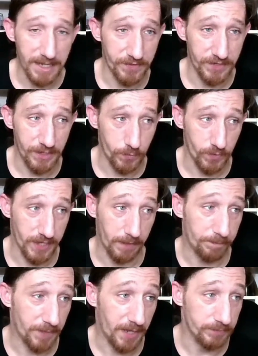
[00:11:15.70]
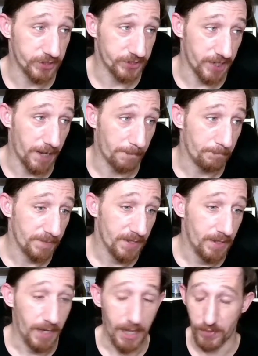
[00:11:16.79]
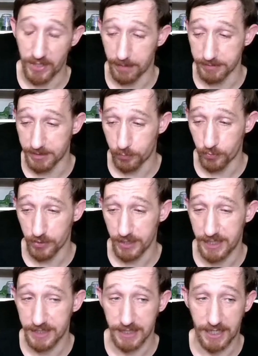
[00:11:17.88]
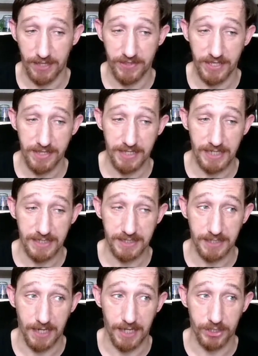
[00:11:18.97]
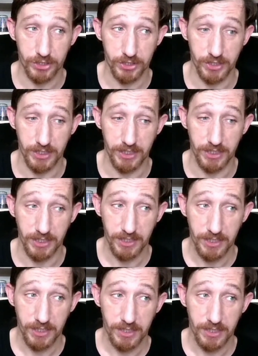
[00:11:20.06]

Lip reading: but neither here nor there. I'm just saying. And when it comes to Borderlands, I think that's actually